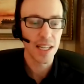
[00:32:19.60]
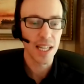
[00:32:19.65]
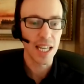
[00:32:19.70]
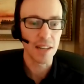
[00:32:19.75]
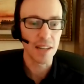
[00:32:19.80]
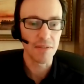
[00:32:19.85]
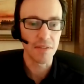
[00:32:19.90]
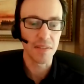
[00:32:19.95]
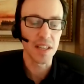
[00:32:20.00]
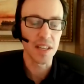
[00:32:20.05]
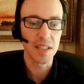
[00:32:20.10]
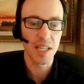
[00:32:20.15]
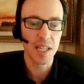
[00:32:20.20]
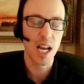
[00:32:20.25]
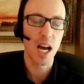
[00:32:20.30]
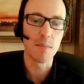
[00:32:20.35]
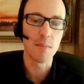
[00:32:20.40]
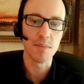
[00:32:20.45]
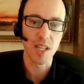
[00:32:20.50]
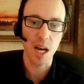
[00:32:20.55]
if this
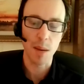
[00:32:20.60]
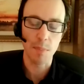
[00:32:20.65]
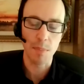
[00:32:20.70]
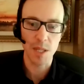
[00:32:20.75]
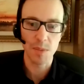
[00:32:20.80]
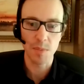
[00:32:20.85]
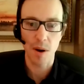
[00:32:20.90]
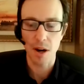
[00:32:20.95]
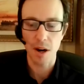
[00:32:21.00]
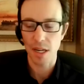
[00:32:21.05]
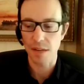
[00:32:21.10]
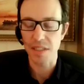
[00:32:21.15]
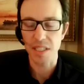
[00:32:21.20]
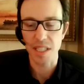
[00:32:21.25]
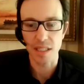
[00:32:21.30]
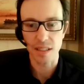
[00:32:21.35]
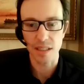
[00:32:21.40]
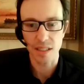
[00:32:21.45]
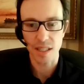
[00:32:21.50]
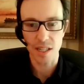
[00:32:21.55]
comes up as part of
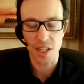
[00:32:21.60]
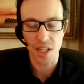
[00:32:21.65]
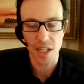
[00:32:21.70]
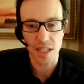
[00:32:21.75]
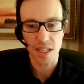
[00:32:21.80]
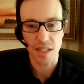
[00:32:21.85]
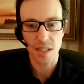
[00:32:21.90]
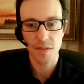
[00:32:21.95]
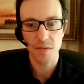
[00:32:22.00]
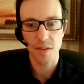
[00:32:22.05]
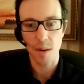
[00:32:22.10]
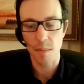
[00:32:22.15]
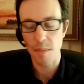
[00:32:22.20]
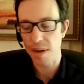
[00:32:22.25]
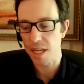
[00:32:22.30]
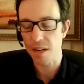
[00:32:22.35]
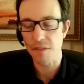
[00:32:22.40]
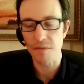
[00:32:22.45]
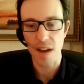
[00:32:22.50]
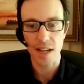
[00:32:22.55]
diligence from
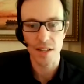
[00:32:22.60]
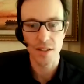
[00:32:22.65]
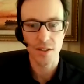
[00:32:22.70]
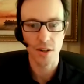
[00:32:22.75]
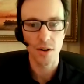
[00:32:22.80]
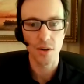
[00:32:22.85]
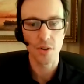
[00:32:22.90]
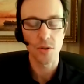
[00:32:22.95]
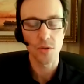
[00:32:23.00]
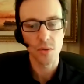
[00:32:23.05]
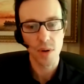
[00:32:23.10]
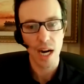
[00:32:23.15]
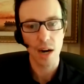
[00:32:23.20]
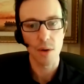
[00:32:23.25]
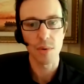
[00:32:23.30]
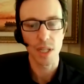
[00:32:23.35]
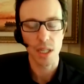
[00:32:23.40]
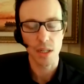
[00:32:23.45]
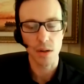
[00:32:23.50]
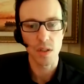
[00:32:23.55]
an investor who kind of
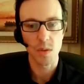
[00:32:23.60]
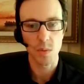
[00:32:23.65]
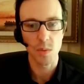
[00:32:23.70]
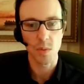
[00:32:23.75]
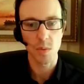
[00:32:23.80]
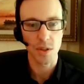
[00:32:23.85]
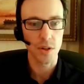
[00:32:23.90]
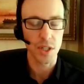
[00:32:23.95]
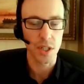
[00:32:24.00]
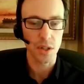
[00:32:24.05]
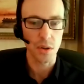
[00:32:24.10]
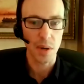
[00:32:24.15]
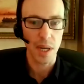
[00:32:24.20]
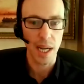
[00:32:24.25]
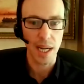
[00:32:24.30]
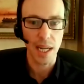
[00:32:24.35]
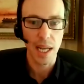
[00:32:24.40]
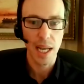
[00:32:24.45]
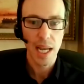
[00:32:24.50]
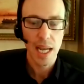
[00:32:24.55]
really knows what they're
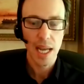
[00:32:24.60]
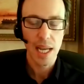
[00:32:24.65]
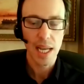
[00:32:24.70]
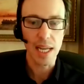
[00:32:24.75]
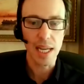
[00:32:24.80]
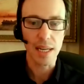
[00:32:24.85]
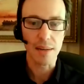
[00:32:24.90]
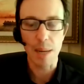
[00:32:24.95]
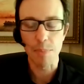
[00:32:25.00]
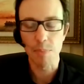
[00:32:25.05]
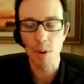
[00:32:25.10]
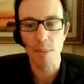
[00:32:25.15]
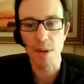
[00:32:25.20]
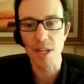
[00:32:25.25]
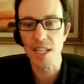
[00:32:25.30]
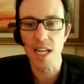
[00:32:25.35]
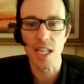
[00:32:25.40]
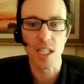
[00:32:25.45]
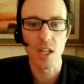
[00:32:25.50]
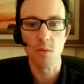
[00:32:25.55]
doing, it
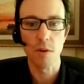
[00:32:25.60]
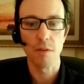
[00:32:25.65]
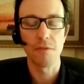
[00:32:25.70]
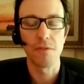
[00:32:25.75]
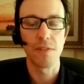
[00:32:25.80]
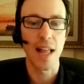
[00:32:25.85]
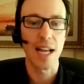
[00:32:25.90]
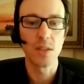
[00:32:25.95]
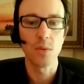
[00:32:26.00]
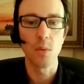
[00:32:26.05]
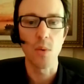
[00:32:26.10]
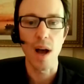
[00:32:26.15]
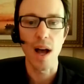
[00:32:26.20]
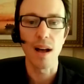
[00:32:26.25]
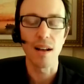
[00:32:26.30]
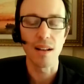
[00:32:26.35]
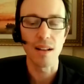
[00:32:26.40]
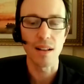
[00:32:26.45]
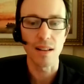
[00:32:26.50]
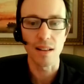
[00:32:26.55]
probably doesn't reflect
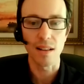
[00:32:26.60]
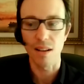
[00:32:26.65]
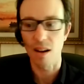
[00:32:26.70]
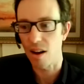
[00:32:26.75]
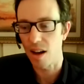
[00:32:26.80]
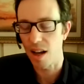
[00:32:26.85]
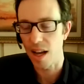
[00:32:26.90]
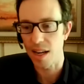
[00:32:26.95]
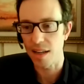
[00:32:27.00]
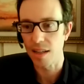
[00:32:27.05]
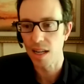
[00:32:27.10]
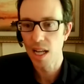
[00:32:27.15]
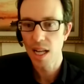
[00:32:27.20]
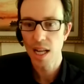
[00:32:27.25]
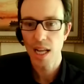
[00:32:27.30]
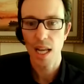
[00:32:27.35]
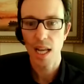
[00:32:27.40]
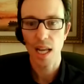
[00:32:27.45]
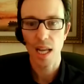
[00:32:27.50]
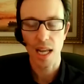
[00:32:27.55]
well on,
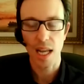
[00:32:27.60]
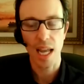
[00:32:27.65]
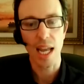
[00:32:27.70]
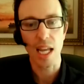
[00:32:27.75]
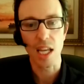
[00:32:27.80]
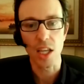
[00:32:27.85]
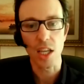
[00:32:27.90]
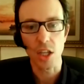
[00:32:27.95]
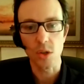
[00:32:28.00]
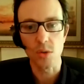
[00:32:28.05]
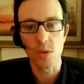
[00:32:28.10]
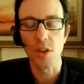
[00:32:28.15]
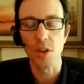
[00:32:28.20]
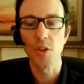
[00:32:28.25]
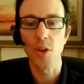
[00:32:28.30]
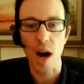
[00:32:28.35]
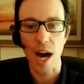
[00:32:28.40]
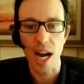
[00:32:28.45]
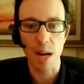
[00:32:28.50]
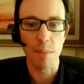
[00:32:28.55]
hey, you
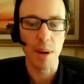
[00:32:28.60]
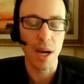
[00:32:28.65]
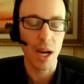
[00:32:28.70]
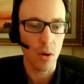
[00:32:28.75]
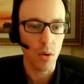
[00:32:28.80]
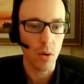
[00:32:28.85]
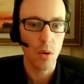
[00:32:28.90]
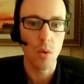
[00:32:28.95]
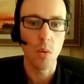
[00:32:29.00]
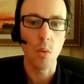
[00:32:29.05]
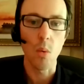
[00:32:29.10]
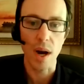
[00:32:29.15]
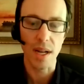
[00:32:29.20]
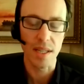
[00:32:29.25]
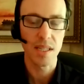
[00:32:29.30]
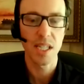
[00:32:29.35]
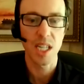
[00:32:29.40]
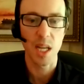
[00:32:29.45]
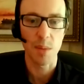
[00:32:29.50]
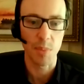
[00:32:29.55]
thought about
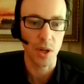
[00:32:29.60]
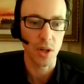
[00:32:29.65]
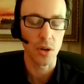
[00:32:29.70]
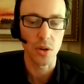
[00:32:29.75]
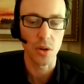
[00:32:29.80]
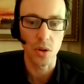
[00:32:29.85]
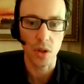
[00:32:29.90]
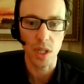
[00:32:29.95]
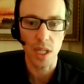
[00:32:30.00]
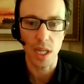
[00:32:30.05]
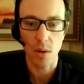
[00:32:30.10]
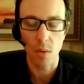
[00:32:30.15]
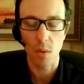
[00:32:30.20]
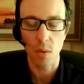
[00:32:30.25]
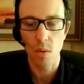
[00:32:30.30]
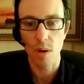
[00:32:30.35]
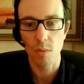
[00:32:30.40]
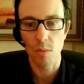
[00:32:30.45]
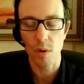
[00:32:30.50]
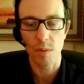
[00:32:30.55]
what's typical and
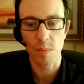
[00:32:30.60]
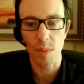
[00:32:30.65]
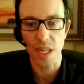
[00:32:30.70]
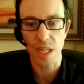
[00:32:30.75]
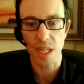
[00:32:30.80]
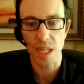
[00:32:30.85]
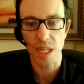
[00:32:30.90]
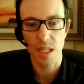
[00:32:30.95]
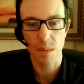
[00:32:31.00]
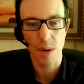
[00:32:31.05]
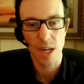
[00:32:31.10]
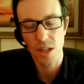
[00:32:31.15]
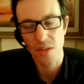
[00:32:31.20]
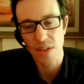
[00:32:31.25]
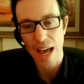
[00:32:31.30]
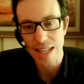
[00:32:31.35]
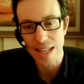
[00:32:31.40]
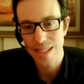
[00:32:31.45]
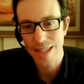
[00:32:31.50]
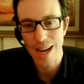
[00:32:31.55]
what would be customary. So
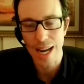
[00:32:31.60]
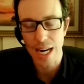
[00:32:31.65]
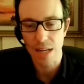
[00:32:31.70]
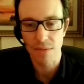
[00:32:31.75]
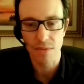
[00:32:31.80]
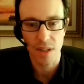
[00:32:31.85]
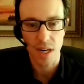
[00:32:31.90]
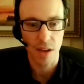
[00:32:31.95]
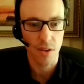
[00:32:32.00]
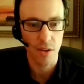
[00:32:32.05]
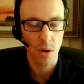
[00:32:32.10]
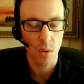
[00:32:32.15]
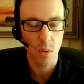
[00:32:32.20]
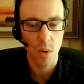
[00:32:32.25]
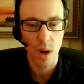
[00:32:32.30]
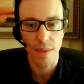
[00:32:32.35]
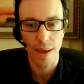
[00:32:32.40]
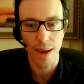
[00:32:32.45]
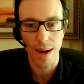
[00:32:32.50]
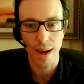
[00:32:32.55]
that's kind of another
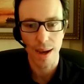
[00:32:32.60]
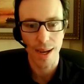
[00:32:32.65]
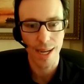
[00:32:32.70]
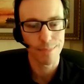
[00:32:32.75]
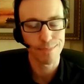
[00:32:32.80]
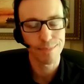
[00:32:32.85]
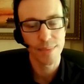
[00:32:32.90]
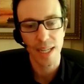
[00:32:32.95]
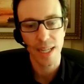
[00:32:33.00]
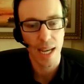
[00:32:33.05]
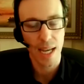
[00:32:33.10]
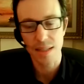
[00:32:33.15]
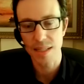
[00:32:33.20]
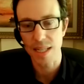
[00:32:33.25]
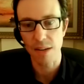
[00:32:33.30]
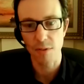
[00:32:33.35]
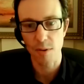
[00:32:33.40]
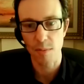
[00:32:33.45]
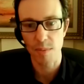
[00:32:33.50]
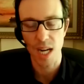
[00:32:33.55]
one that I, again,
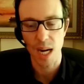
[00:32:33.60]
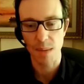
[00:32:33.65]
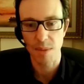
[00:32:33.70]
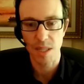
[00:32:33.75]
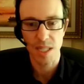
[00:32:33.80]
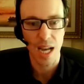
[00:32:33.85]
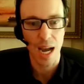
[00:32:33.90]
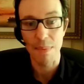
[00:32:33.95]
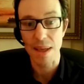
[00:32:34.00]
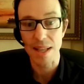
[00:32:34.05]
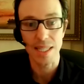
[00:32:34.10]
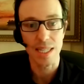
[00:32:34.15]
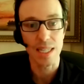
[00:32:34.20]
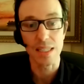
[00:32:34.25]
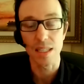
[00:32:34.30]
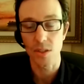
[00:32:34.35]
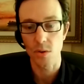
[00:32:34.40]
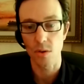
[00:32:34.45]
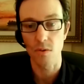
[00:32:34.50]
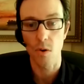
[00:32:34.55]
see from time to time
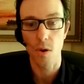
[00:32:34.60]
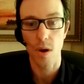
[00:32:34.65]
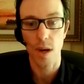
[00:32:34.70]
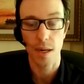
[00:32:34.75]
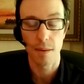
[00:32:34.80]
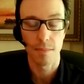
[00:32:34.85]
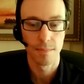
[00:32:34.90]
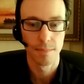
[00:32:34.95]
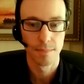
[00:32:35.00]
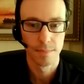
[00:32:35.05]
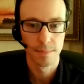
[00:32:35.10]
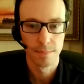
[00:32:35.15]
that's easy to avoid.